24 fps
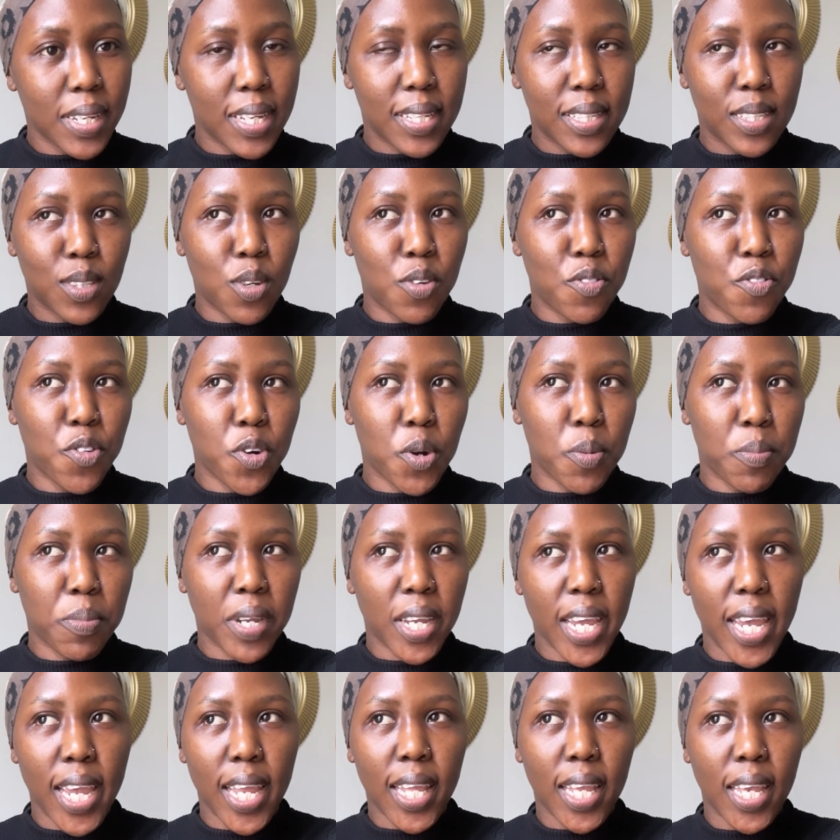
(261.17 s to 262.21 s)
is not from
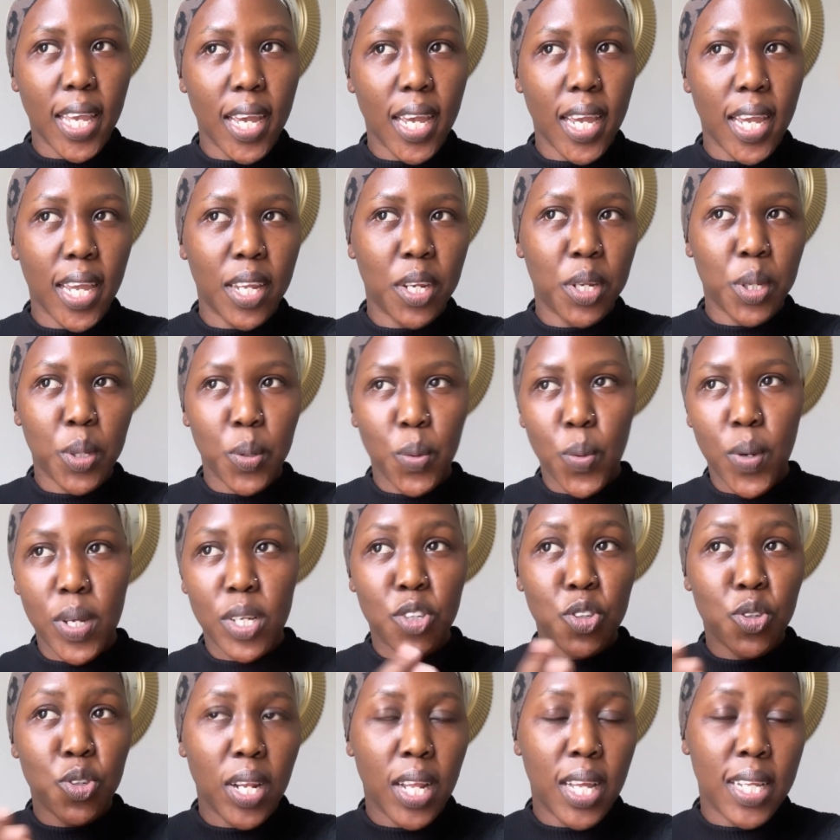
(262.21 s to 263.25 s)
Kenya and you
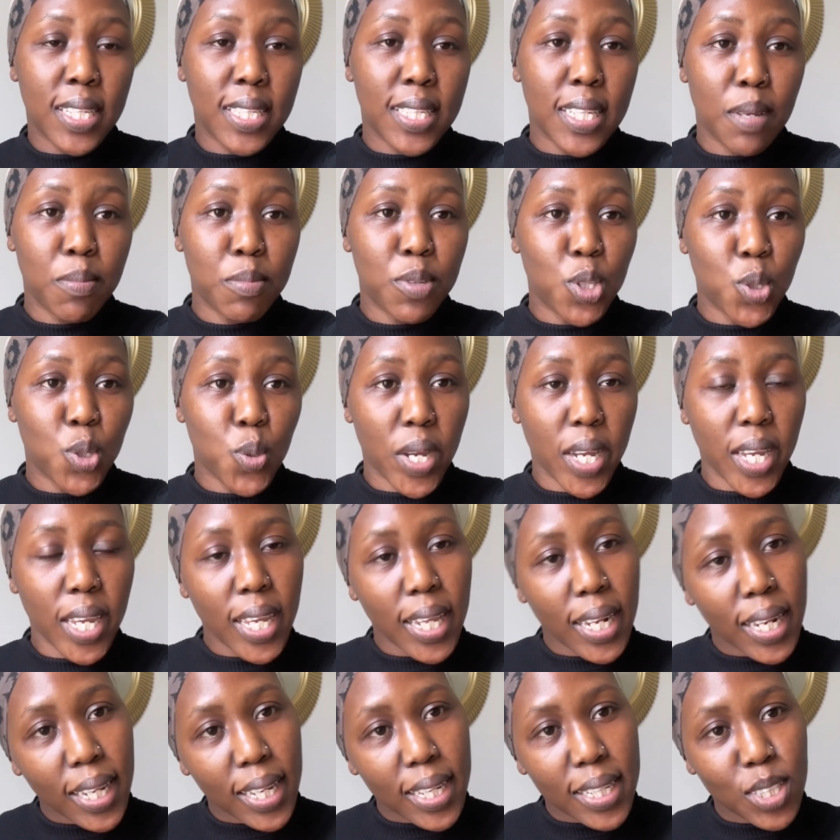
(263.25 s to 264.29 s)
want to learn some
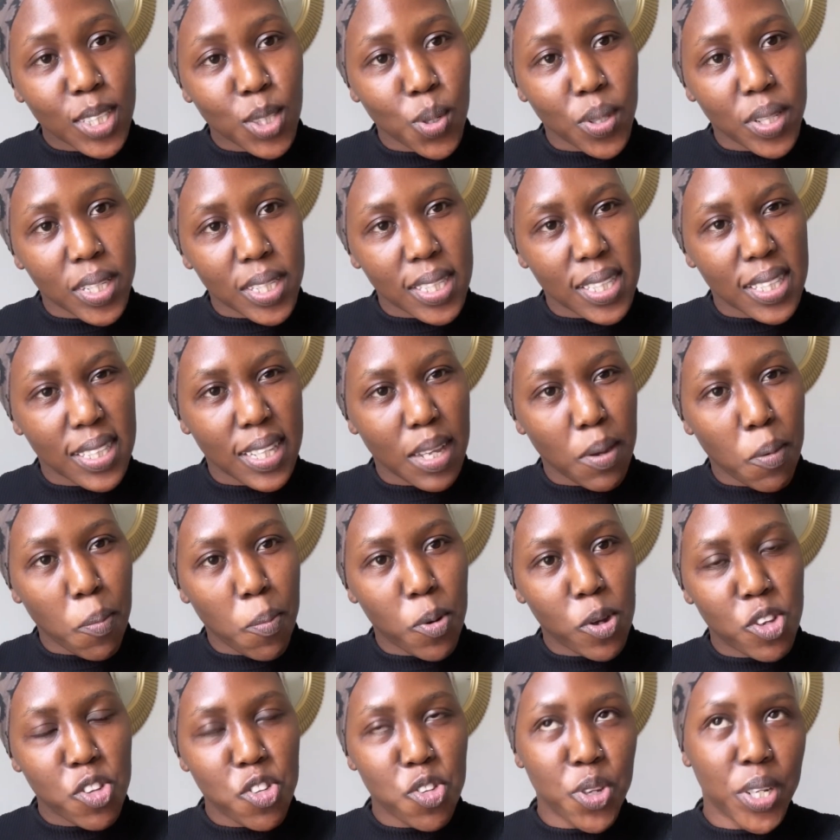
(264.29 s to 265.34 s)
Swahili, so this is the
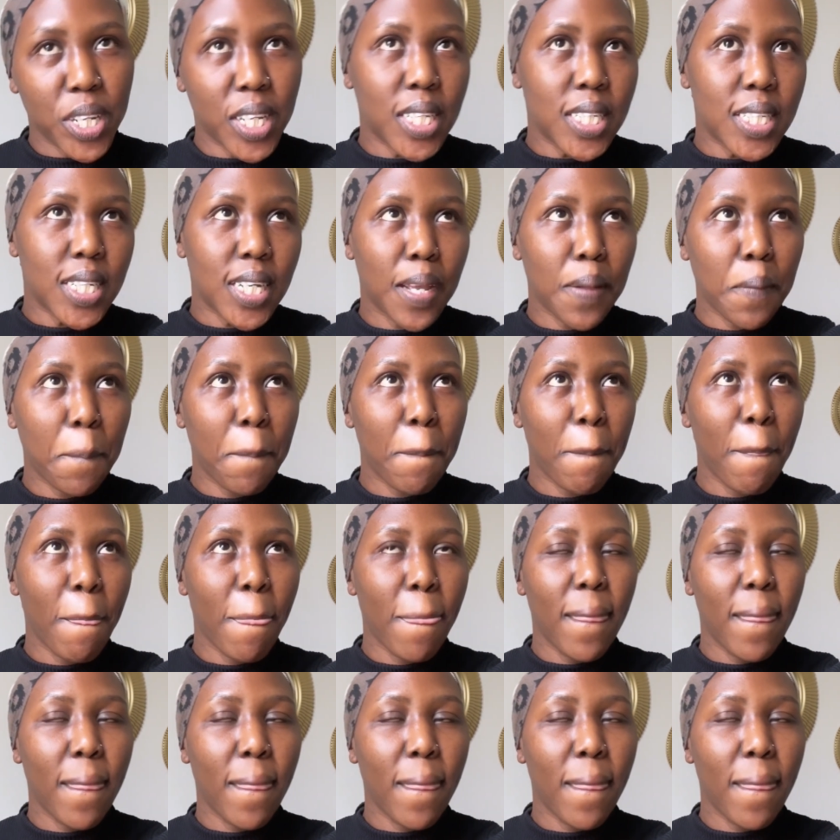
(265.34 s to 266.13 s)
opportunity.